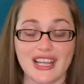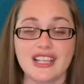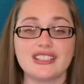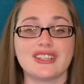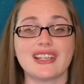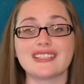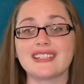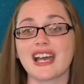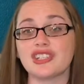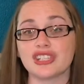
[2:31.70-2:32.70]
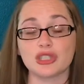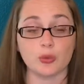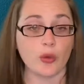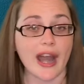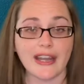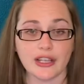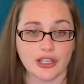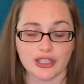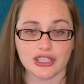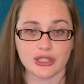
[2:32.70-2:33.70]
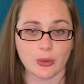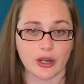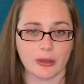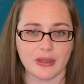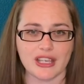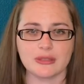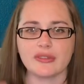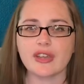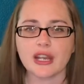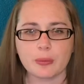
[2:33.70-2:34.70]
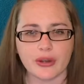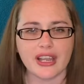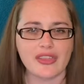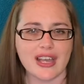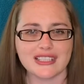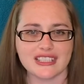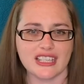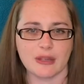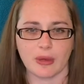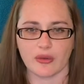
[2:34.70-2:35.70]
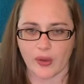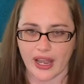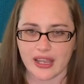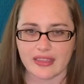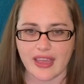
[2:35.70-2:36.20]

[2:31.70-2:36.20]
So that's not just writing a good story because we've got to break that stigma, right?